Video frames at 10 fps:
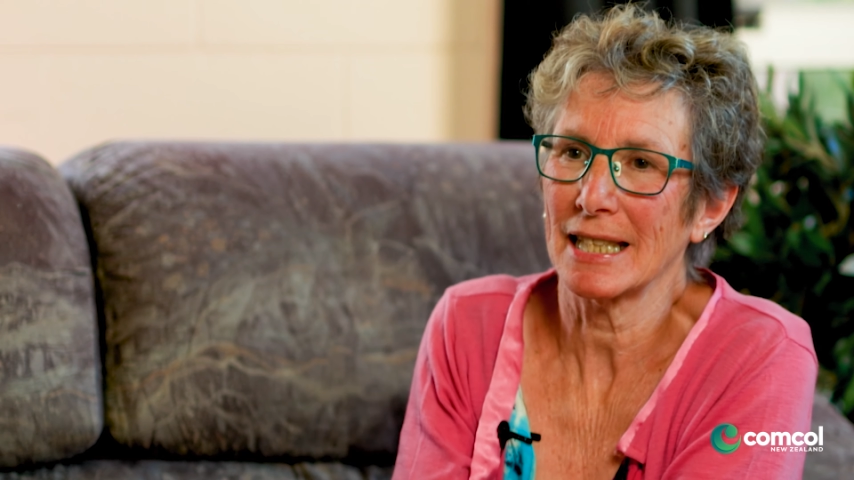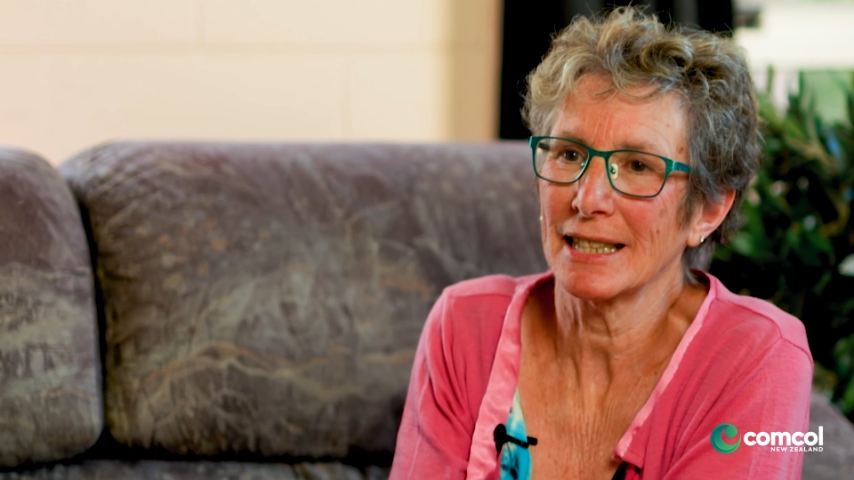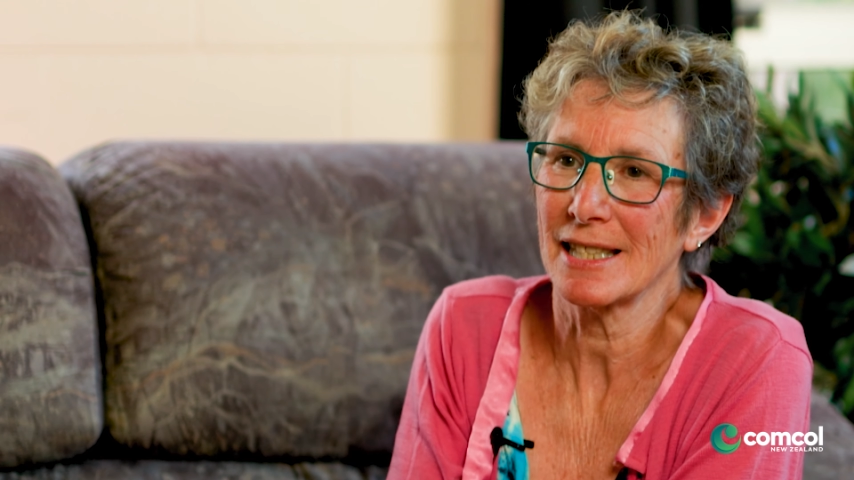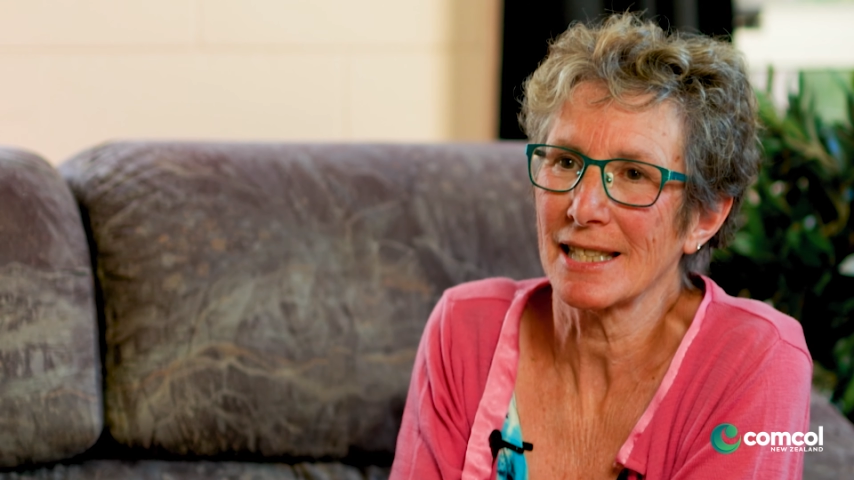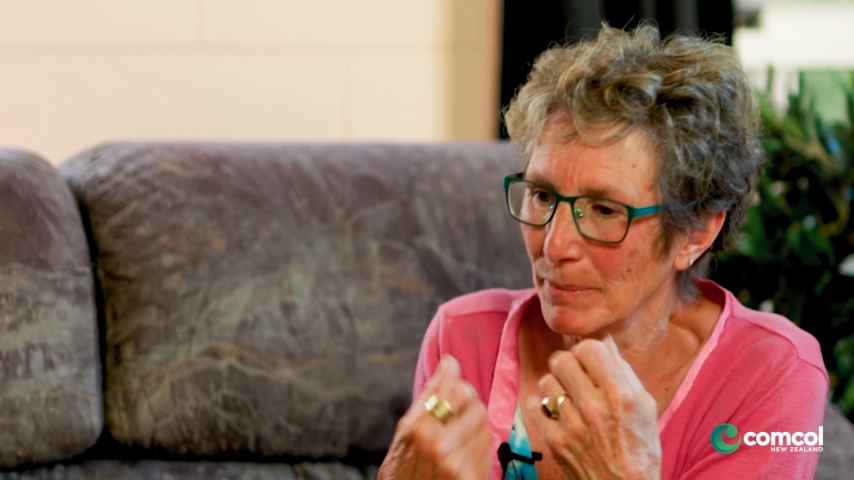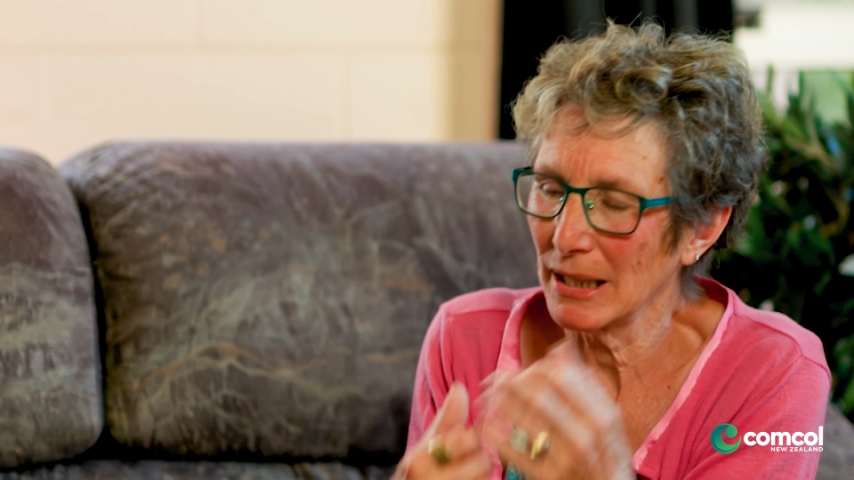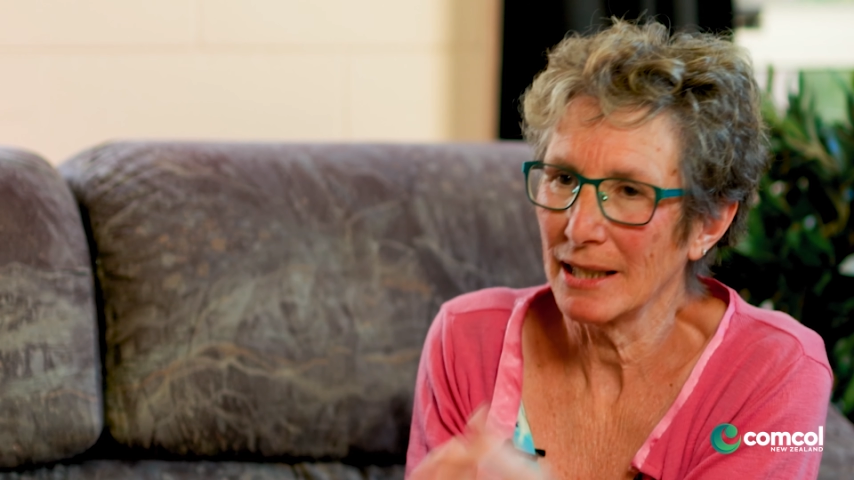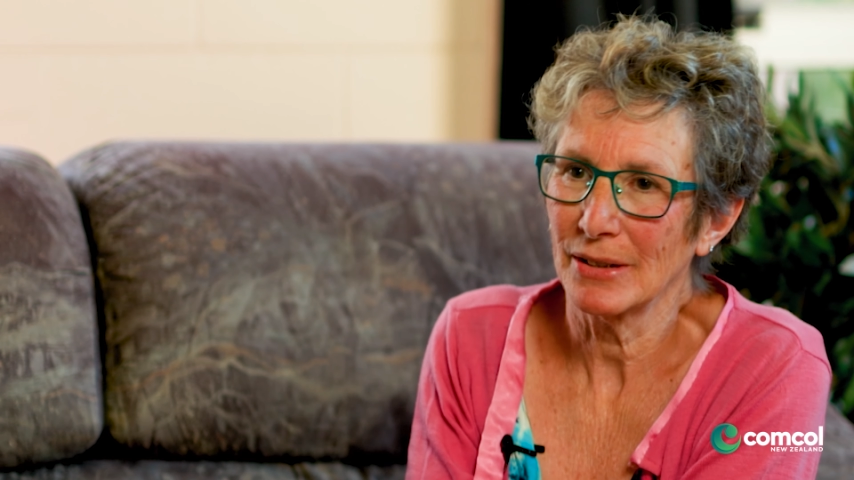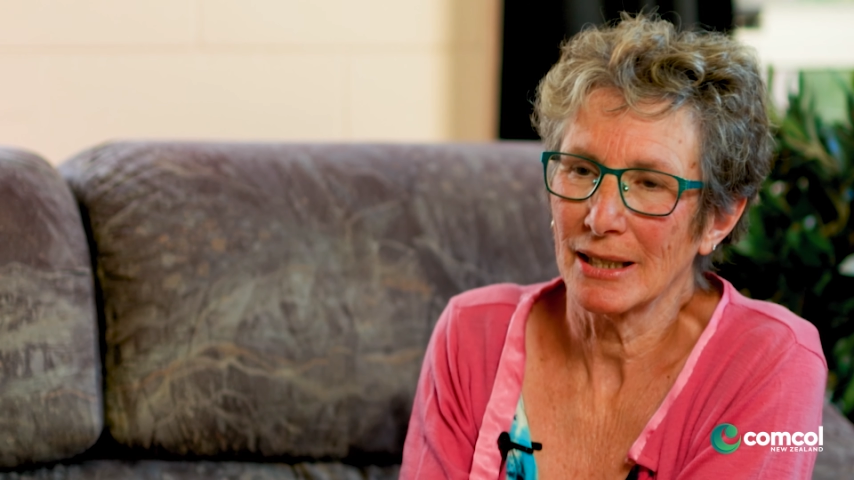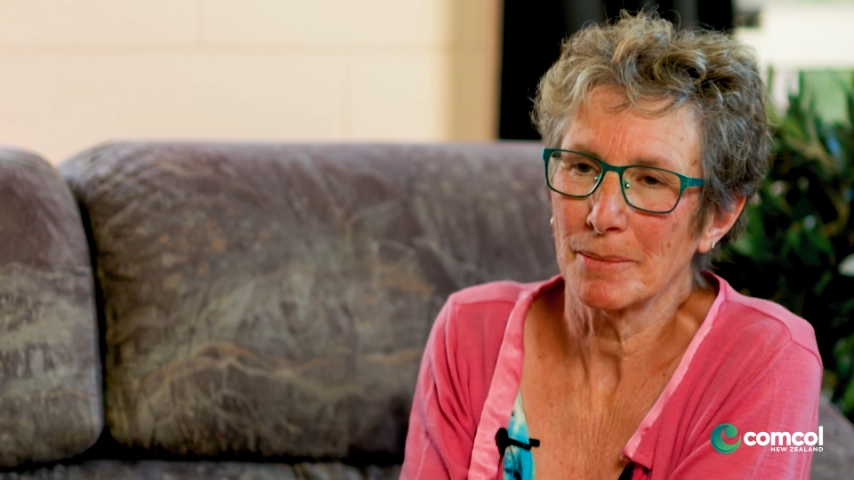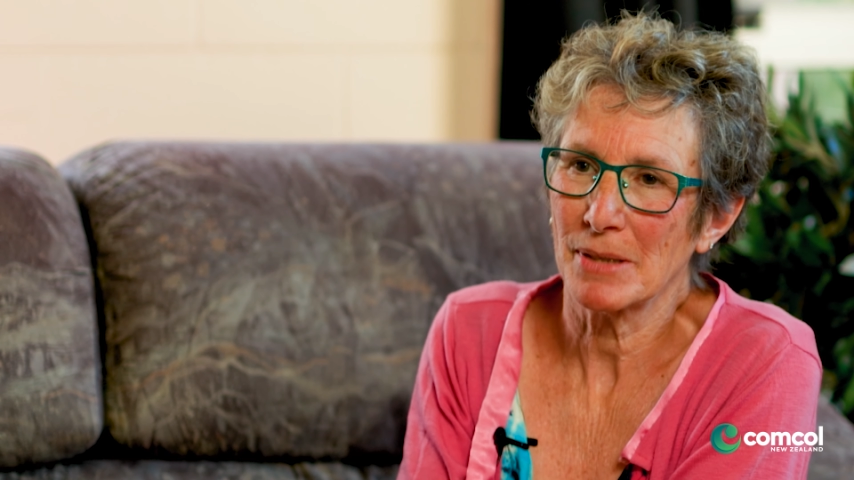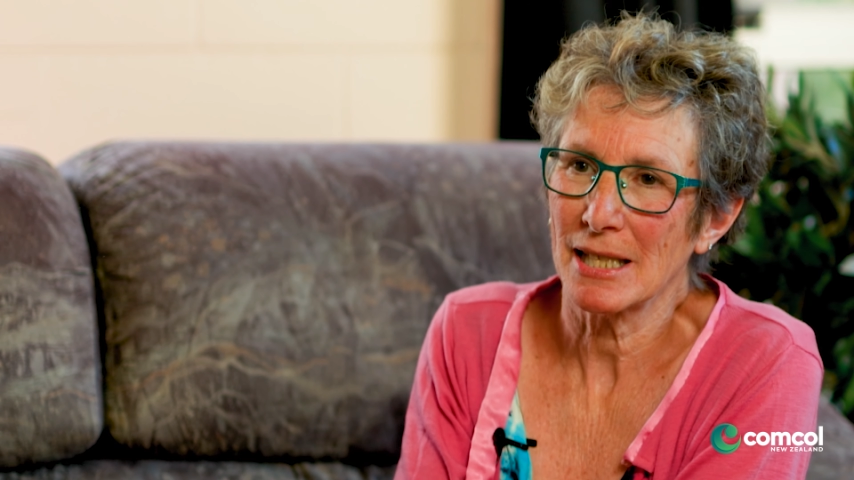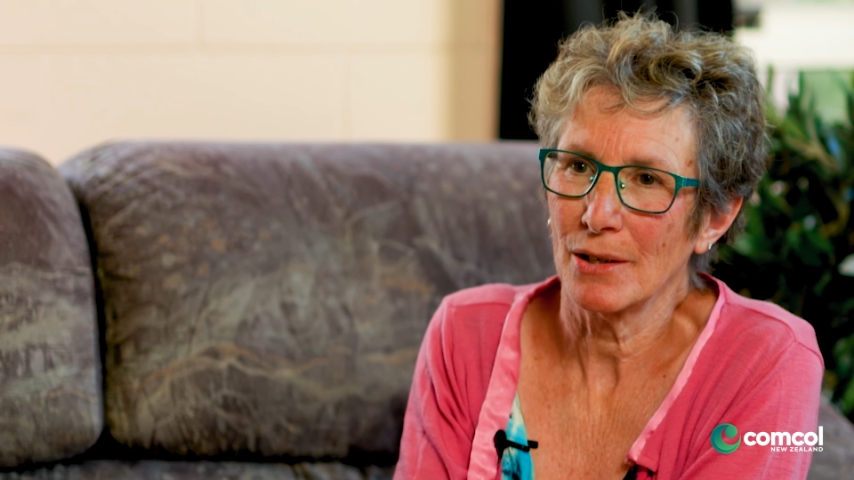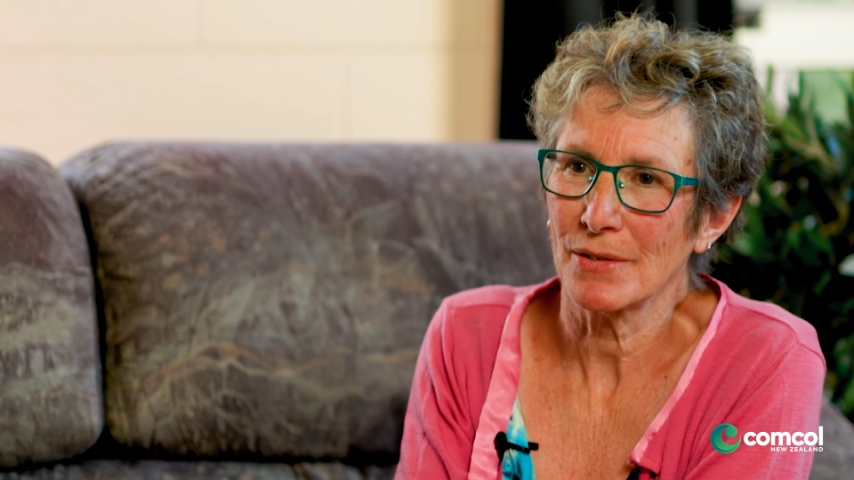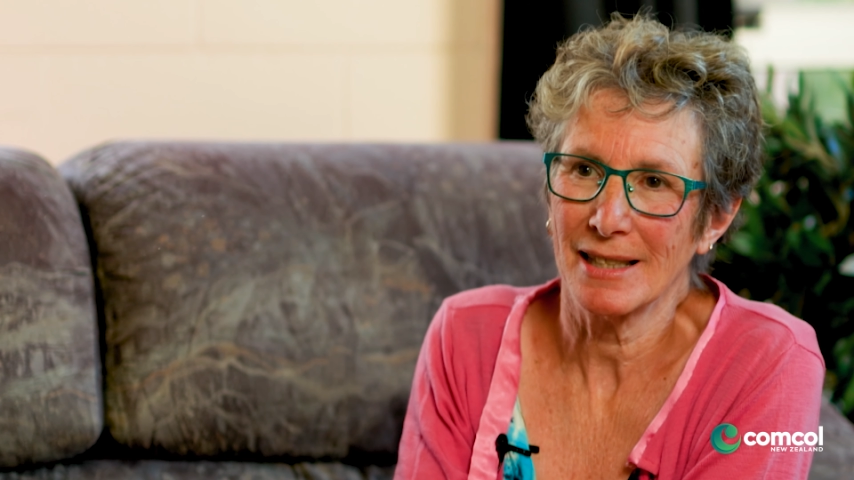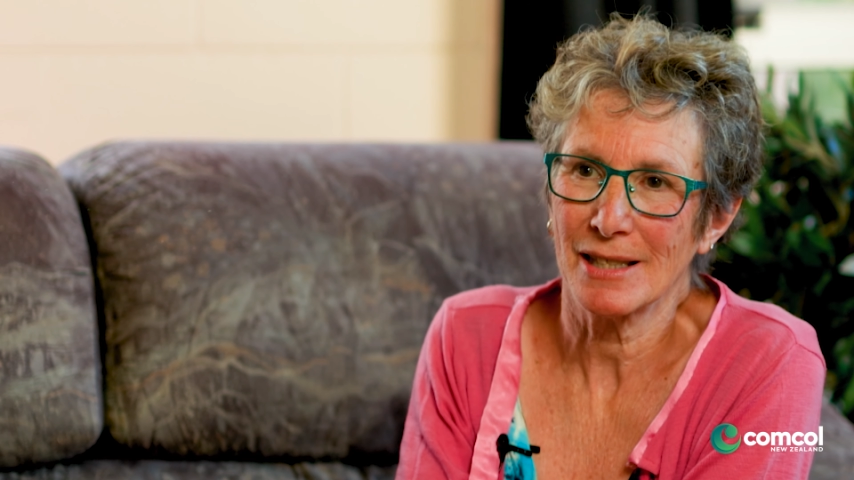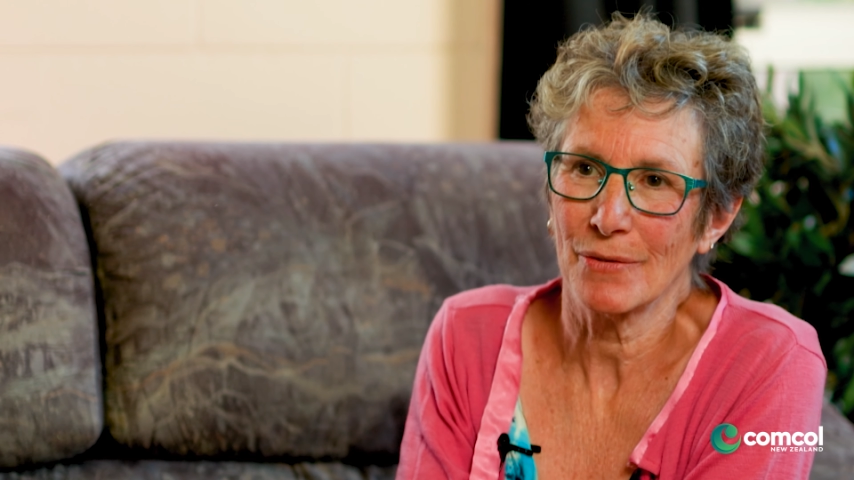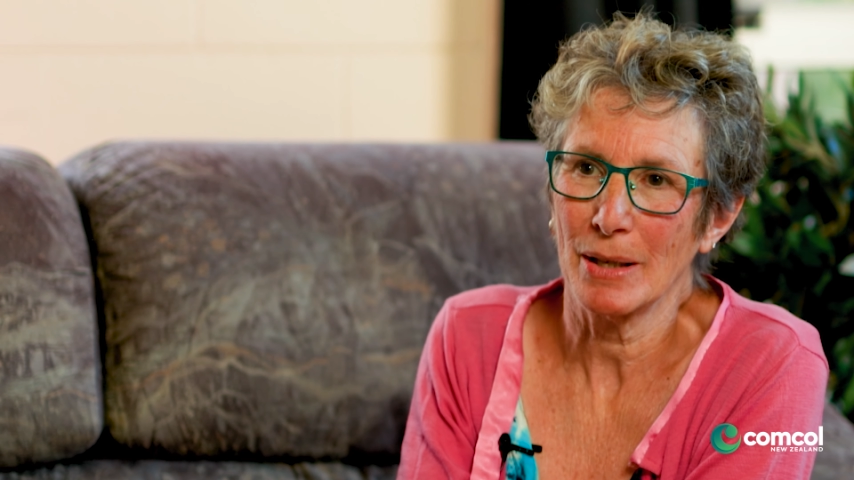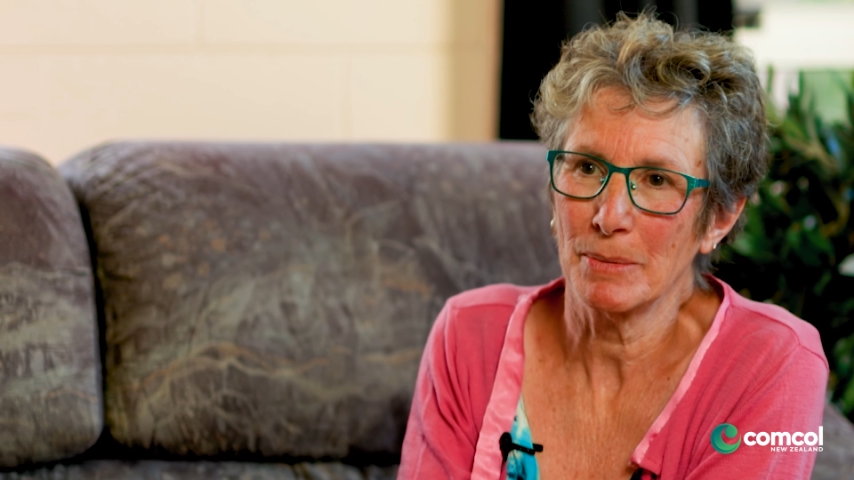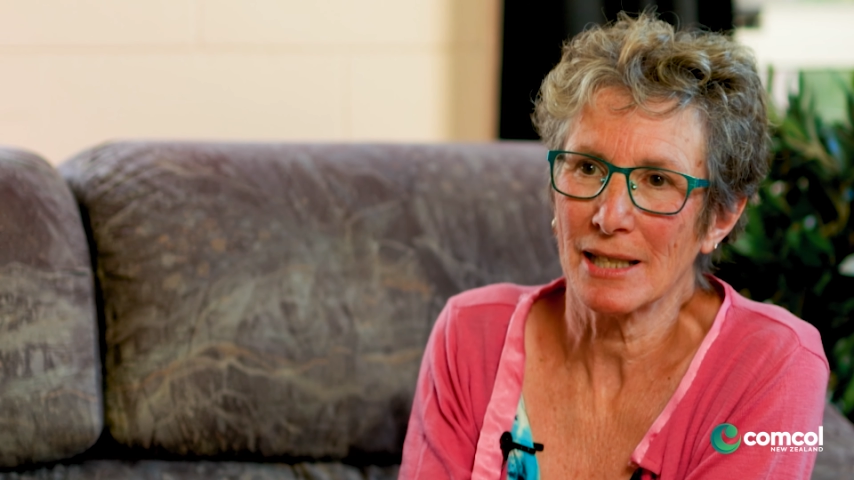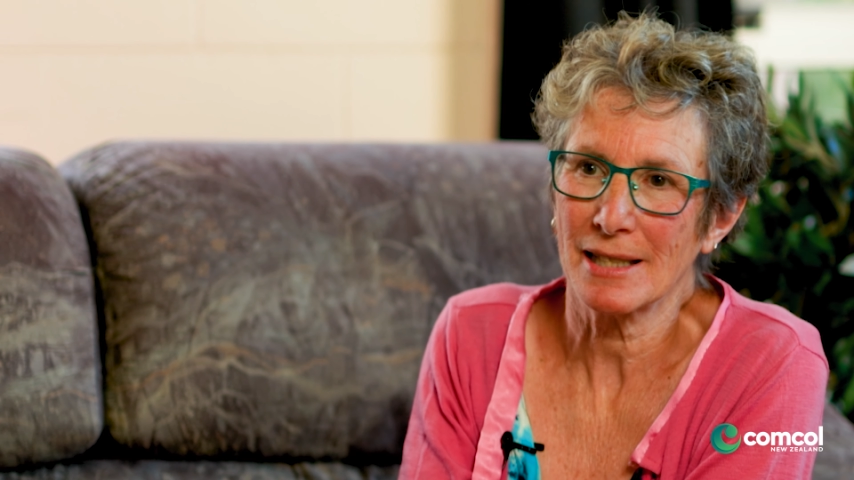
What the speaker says: kids believing in themselves, it's fabulous.